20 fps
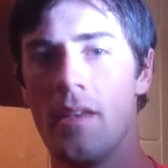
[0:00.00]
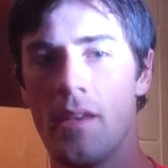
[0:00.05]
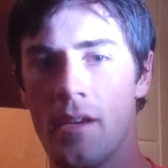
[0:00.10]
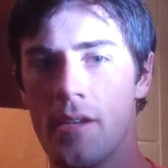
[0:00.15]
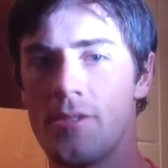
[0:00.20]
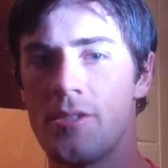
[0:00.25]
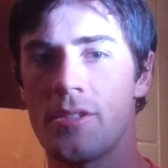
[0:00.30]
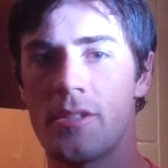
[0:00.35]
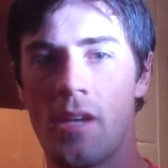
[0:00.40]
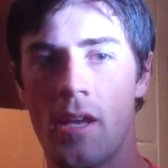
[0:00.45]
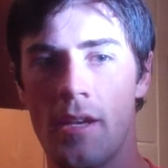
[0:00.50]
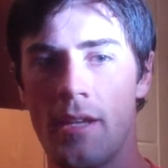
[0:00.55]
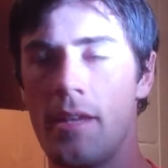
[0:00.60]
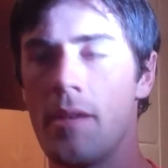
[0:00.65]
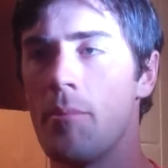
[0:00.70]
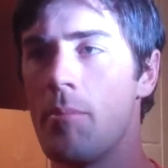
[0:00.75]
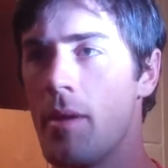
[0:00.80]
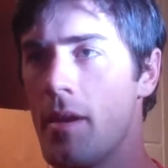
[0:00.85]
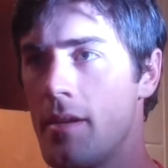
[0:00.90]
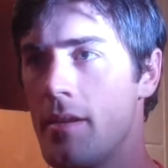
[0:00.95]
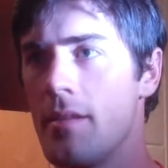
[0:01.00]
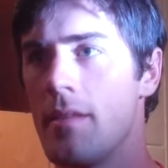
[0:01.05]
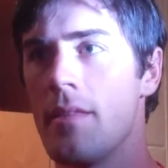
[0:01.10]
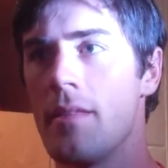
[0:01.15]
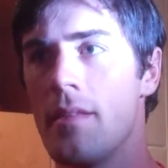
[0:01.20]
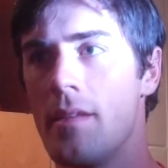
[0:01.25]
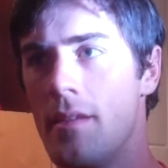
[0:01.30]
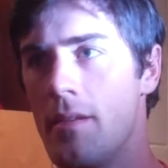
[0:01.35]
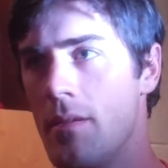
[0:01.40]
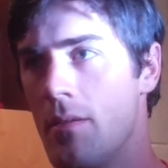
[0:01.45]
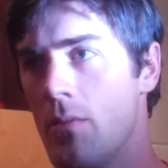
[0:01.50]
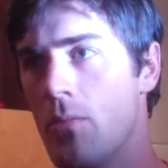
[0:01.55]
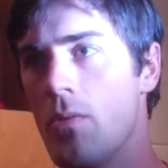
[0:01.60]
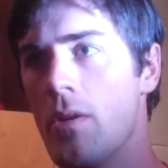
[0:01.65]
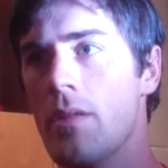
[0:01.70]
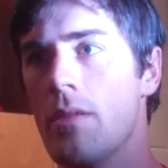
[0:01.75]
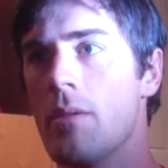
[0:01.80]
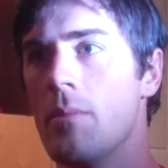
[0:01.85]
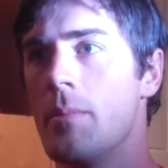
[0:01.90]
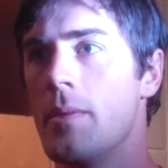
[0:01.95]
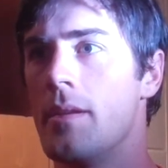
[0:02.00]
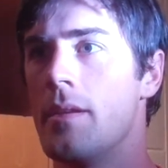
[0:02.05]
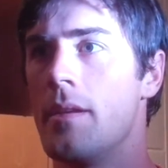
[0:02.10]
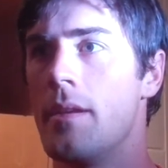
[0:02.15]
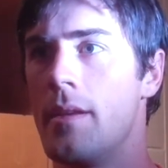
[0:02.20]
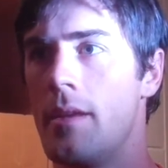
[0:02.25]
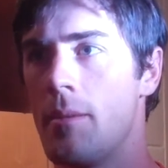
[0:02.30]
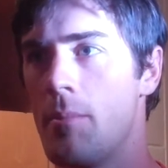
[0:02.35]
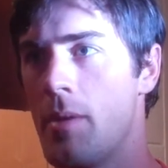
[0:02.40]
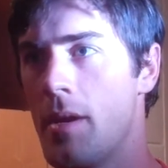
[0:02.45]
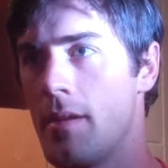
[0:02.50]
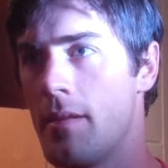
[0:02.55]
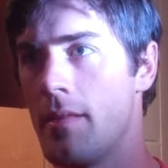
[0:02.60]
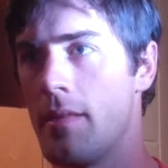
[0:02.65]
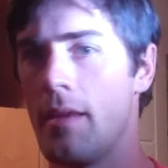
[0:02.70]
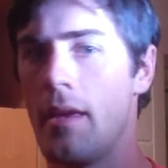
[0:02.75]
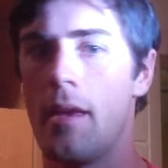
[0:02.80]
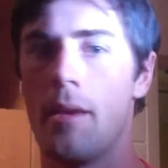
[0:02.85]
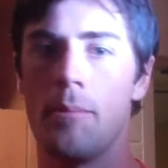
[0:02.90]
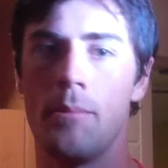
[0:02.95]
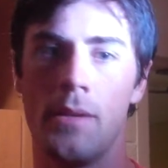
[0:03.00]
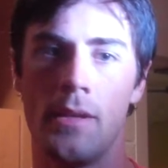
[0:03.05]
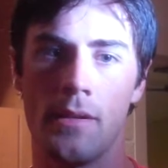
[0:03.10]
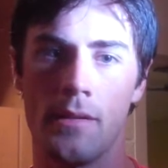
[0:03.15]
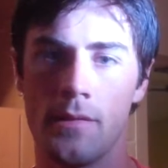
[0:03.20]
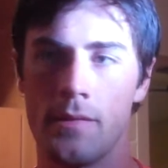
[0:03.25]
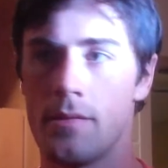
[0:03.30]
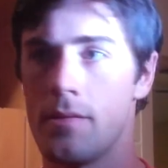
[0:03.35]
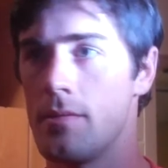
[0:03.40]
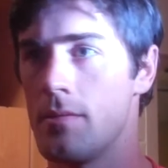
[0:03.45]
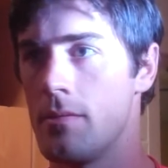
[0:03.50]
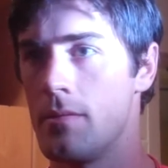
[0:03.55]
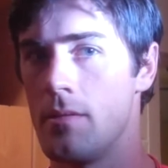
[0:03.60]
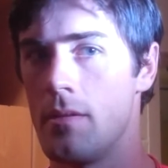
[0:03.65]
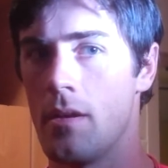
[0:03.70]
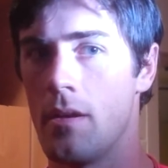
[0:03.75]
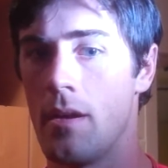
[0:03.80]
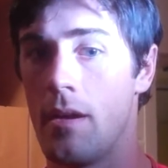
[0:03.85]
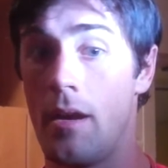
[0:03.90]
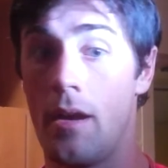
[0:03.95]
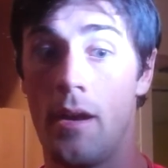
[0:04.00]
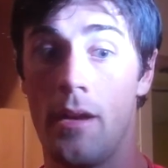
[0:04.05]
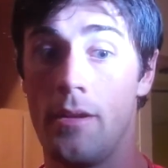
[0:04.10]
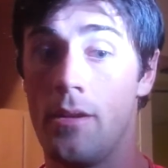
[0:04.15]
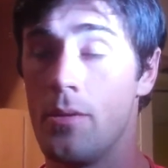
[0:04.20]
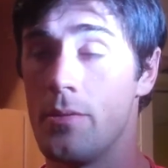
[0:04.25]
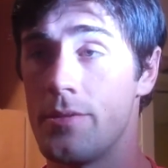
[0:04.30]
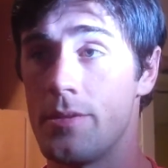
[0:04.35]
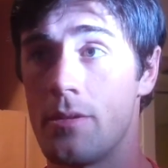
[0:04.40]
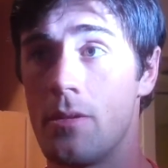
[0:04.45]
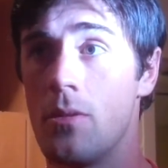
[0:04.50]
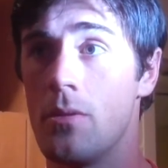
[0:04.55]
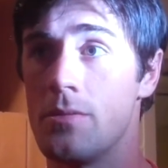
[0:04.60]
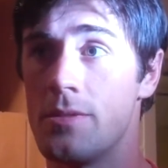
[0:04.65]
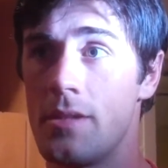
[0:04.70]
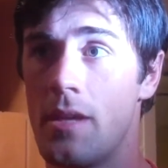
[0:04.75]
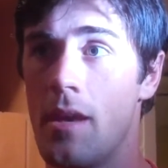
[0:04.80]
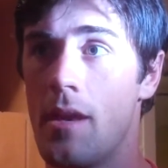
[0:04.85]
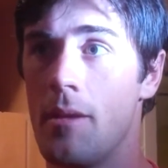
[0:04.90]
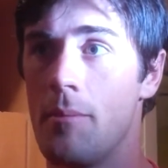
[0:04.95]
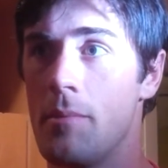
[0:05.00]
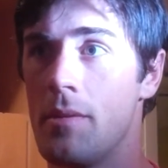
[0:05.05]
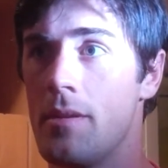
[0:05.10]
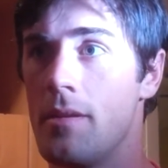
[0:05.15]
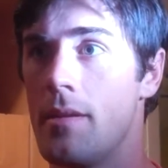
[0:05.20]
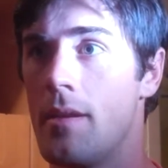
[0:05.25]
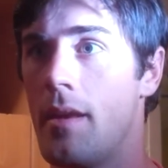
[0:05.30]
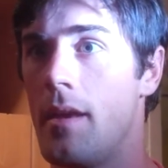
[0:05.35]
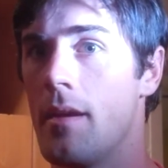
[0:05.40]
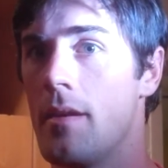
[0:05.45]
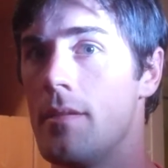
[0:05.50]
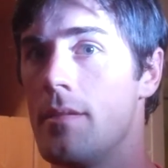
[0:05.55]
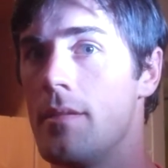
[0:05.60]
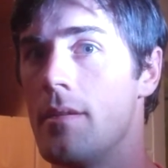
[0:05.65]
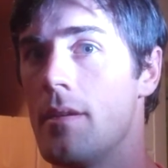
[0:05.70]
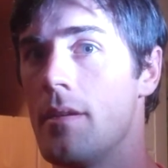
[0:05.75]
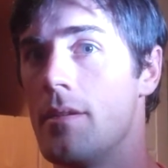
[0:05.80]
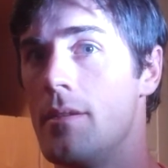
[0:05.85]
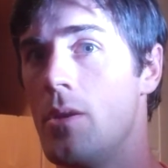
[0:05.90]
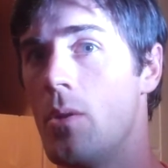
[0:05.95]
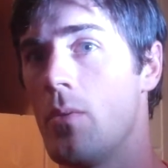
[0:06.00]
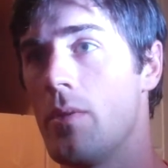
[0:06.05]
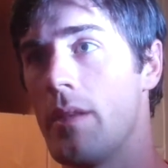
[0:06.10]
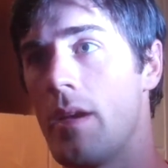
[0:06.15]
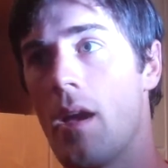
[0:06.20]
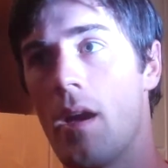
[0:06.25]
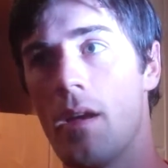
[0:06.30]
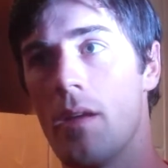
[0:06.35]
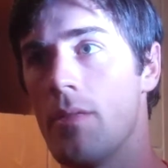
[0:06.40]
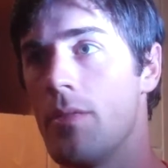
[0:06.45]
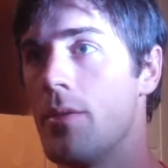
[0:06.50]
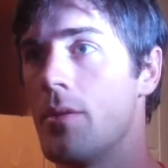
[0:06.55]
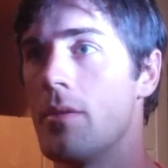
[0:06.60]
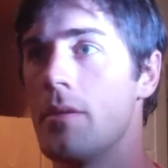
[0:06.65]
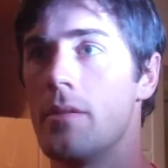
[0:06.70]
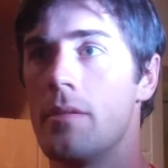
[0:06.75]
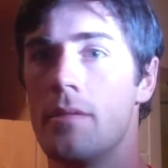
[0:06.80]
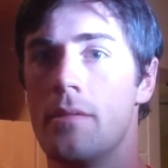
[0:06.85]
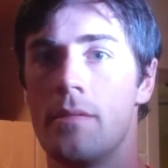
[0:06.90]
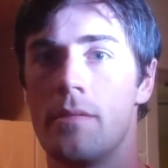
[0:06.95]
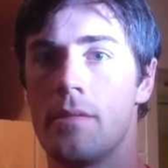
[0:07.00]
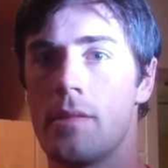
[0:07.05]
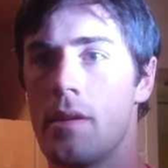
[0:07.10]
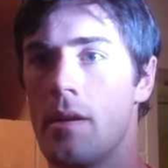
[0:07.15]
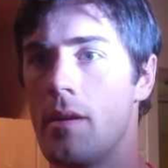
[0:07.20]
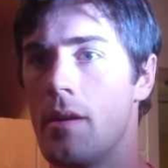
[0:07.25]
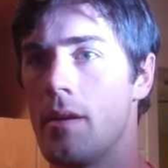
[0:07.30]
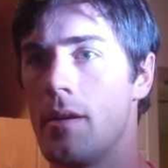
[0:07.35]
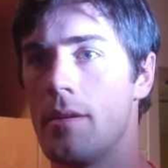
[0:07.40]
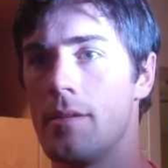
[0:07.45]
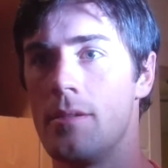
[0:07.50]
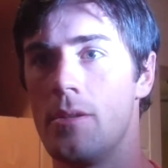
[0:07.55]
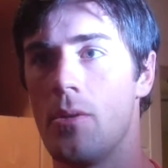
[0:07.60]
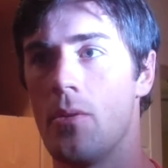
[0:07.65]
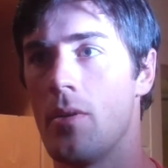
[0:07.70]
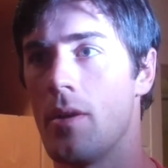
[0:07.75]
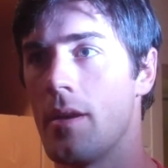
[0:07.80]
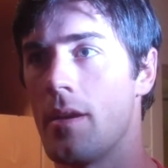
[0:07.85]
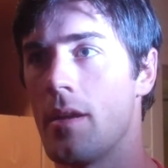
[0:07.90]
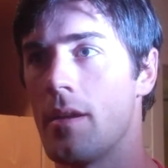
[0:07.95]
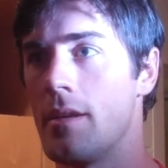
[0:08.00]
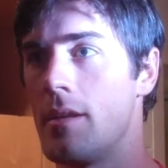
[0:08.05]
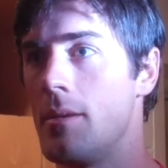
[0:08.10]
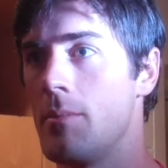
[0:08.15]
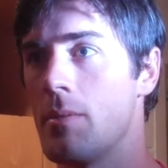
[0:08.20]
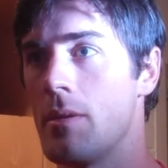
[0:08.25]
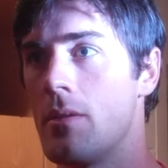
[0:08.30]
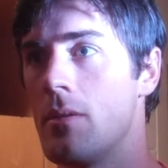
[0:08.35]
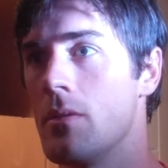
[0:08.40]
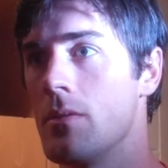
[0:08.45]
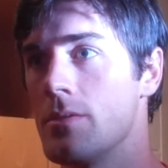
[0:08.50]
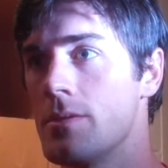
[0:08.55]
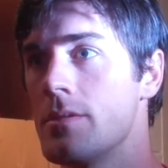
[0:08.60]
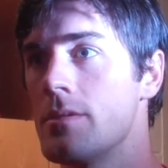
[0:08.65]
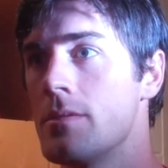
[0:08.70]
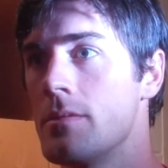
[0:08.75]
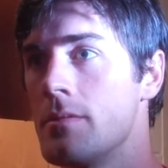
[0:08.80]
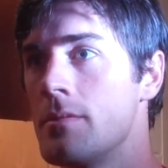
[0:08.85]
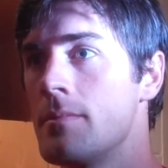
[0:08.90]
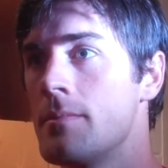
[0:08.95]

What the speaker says: just kind of get back into the rhythm and get back into the game, because I know it's a close game, and with a guy on third, I got to keep it close.